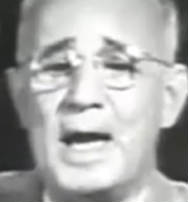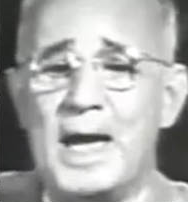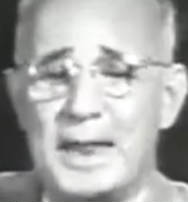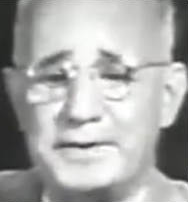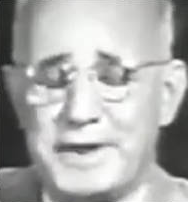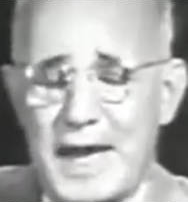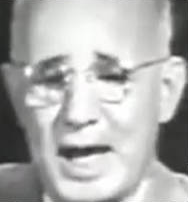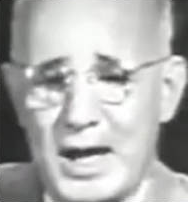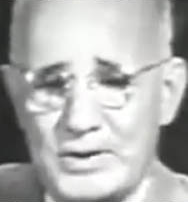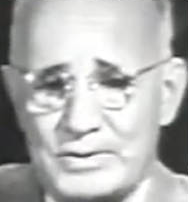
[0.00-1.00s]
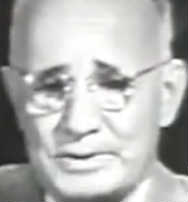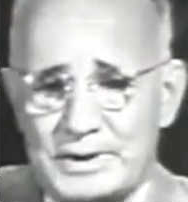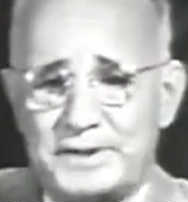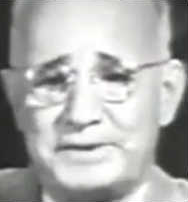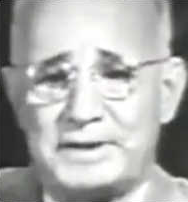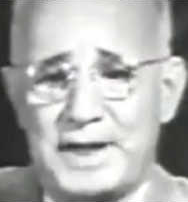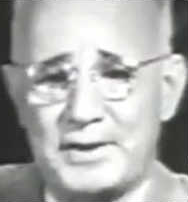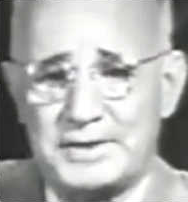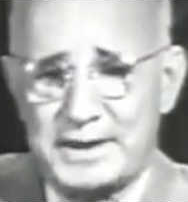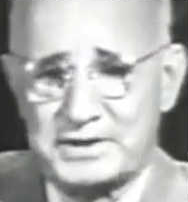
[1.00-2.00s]
And now, until
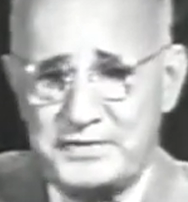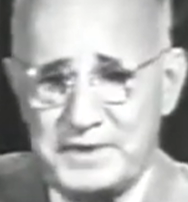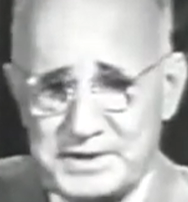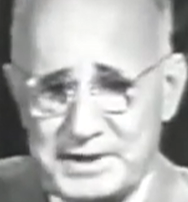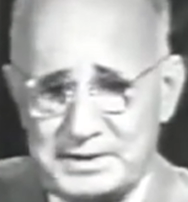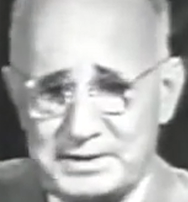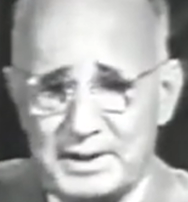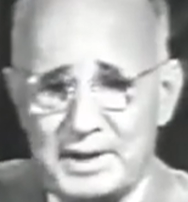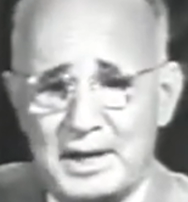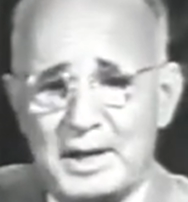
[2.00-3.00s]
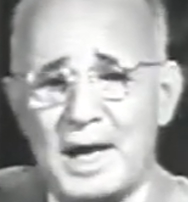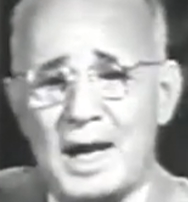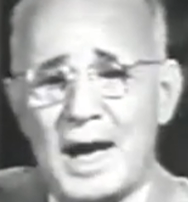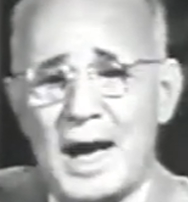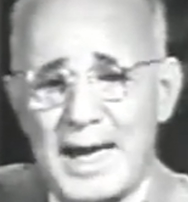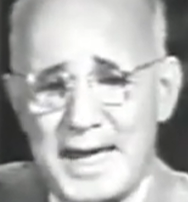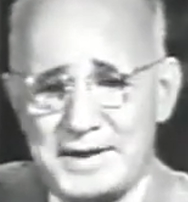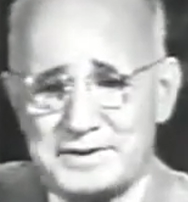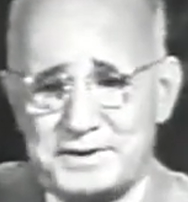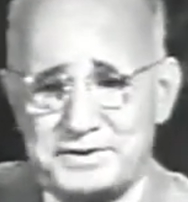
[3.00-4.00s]
our next visit, I
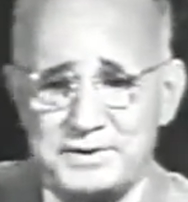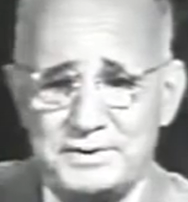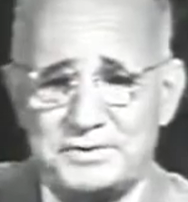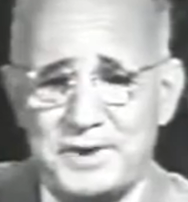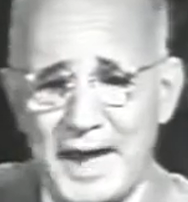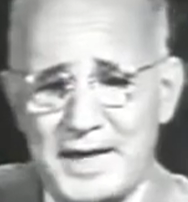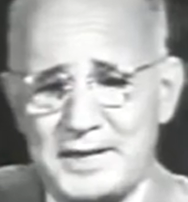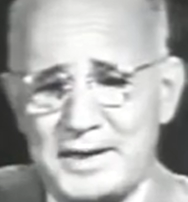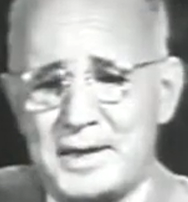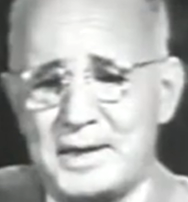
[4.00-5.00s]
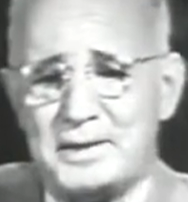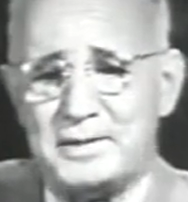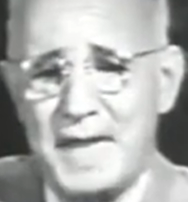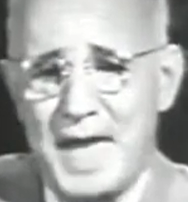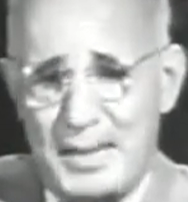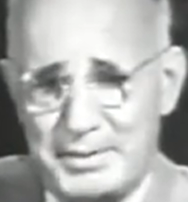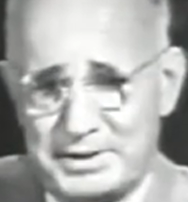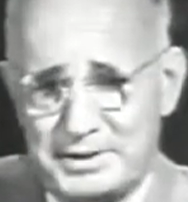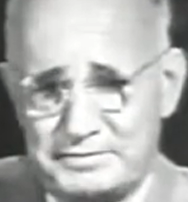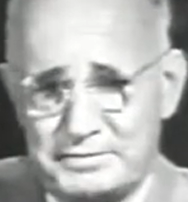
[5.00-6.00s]
ask that you try the habit
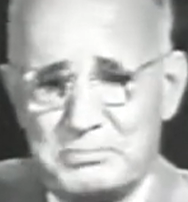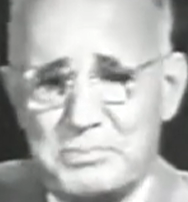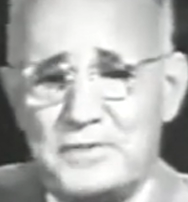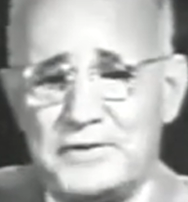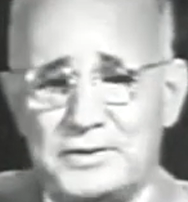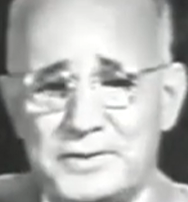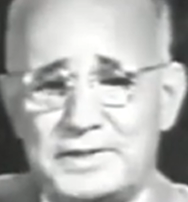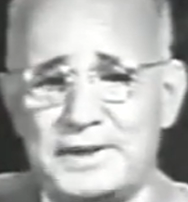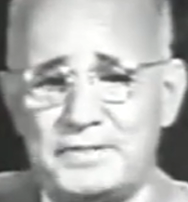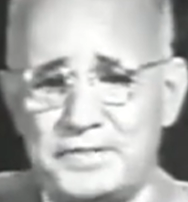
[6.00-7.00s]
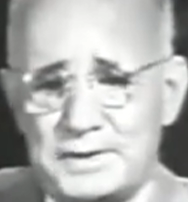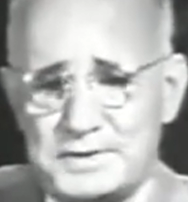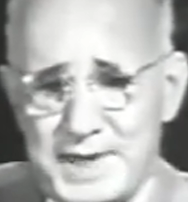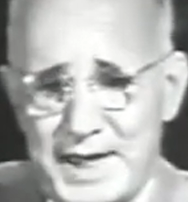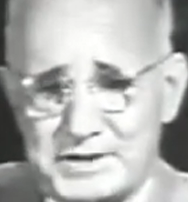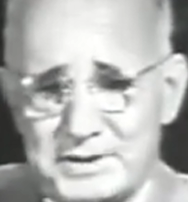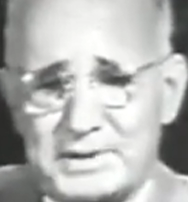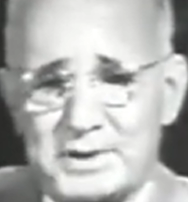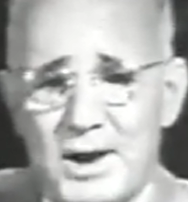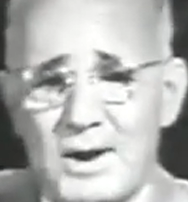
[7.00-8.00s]
of moving with enthusiasm
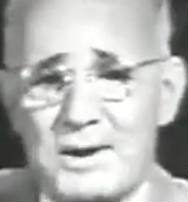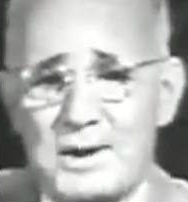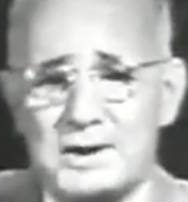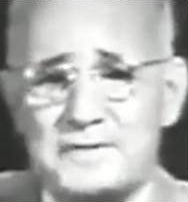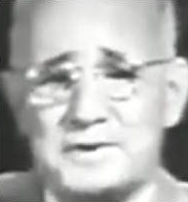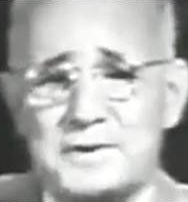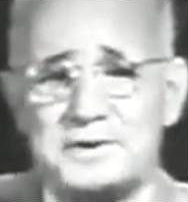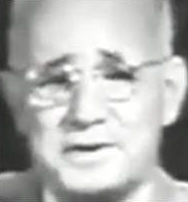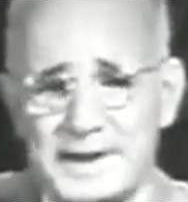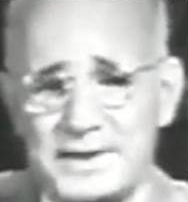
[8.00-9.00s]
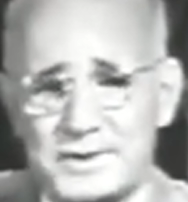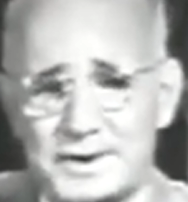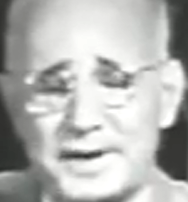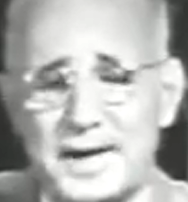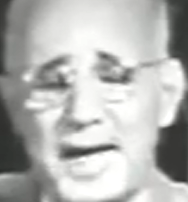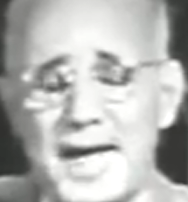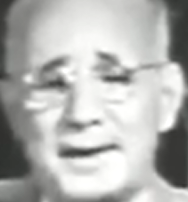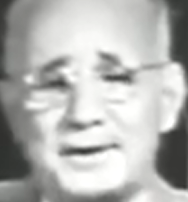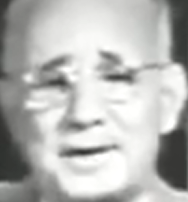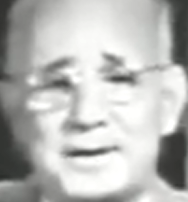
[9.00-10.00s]
in all of your daily work
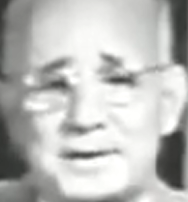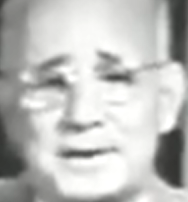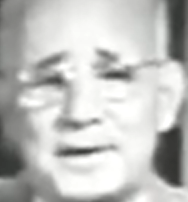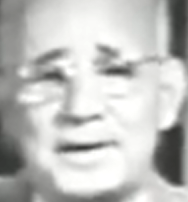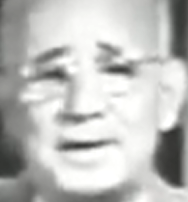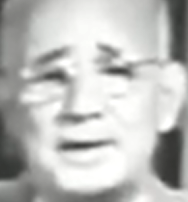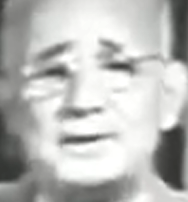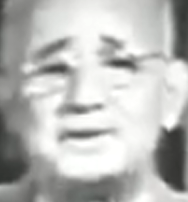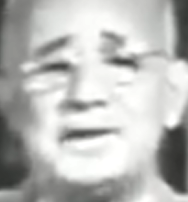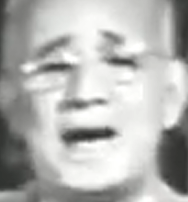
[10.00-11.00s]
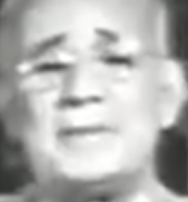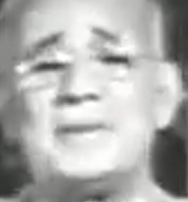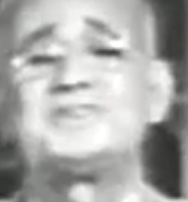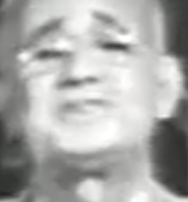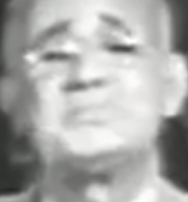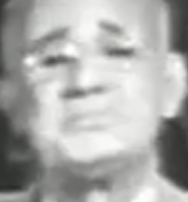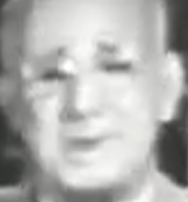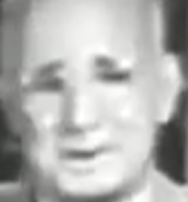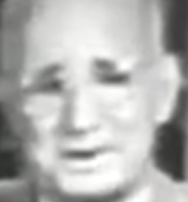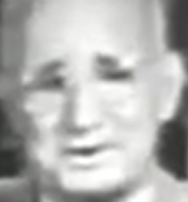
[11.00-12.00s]
and see how much
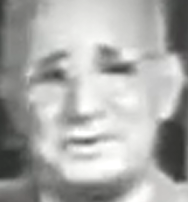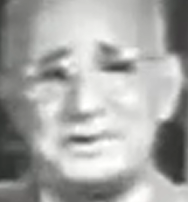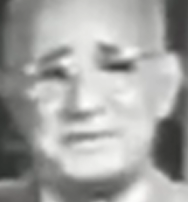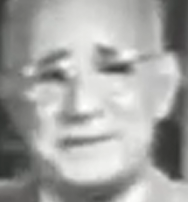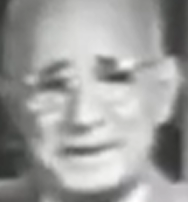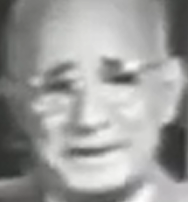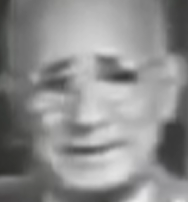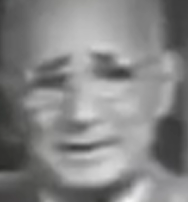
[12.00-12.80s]
better you will feel.